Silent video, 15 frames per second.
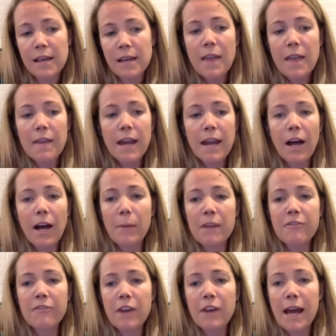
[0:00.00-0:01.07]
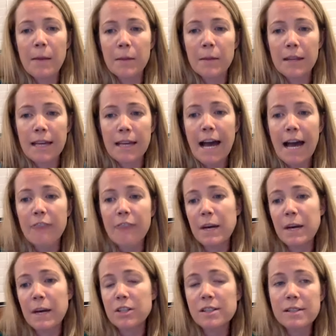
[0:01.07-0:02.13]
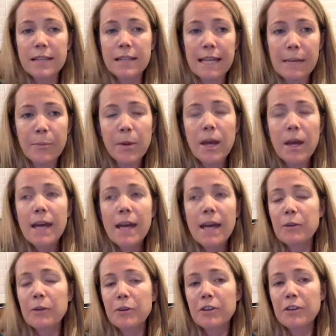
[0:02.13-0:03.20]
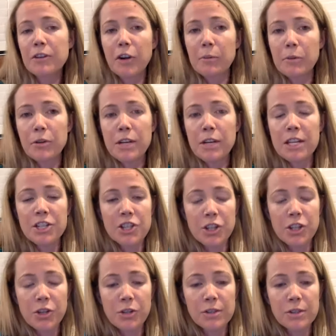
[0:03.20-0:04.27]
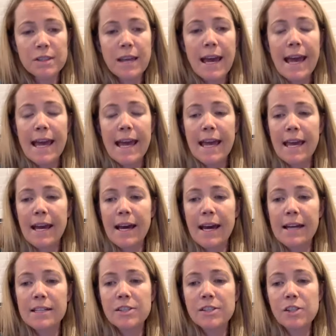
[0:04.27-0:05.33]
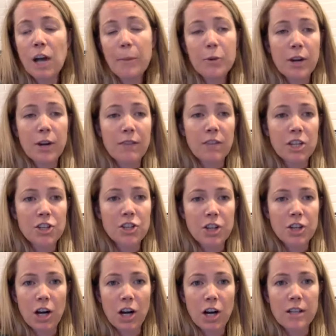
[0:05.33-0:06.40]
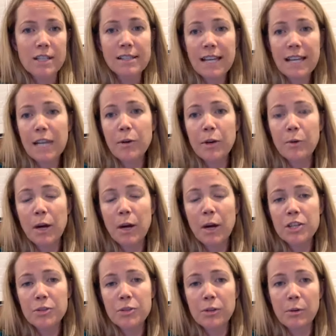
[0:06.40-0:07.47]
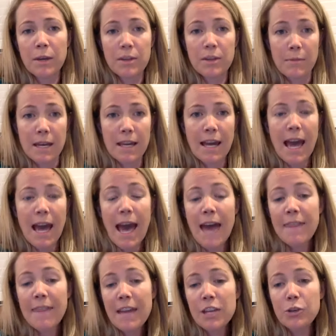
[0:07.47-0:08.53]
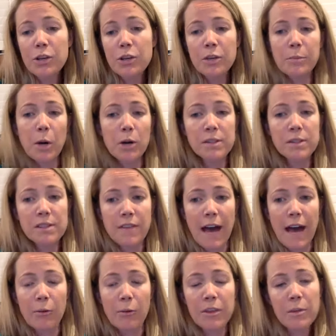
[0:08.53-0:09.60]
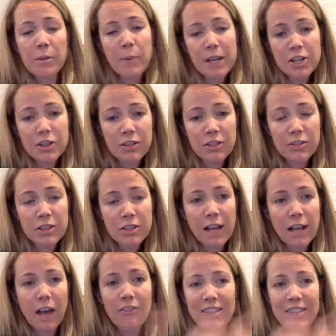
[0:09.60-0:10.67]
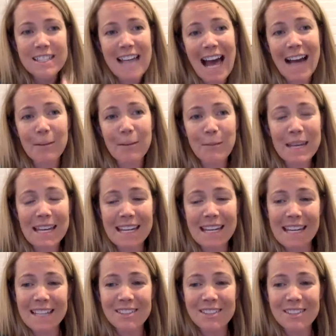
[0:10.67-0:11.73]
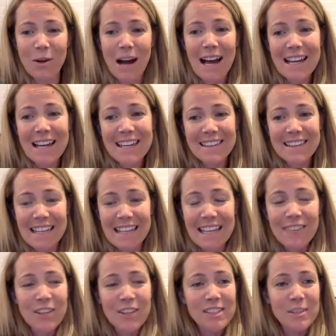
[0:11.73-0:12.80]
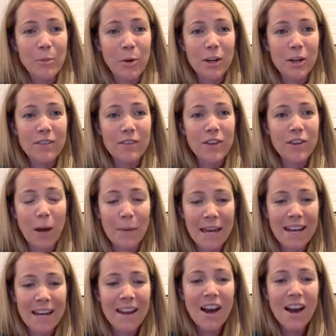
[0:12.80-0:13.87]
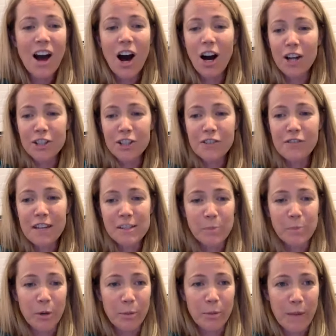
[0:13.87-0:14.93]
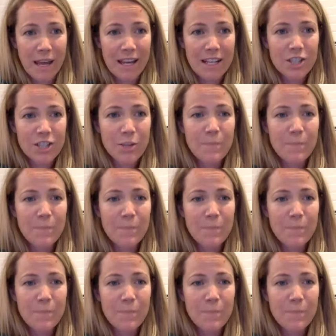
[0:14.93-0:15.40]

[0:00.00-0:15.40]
that helped my friend emily have better sleep get rid of her mood issues and stop craving sugar does anyone want to do it with me and then you can post that with a picture of yourself and tag me in it so i can leave a supportive comment on your Facebook page.